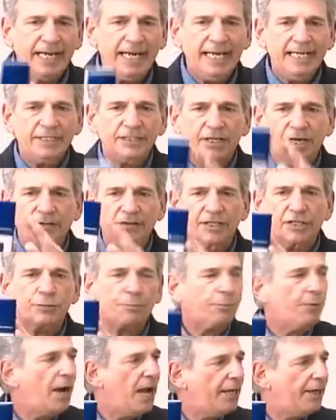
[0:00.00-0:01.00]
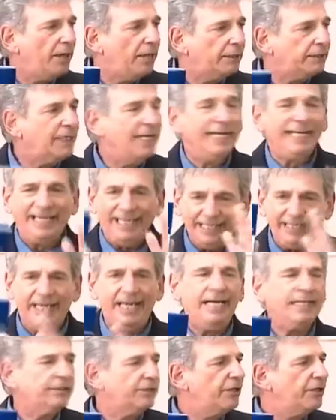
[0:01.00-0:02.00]
hands on this product, he
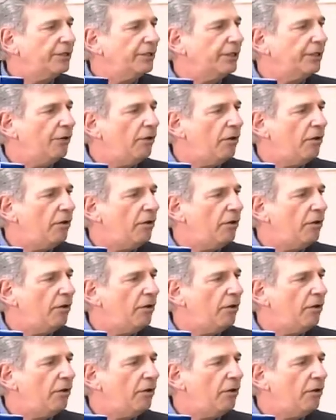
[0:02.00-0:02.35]
can't turn it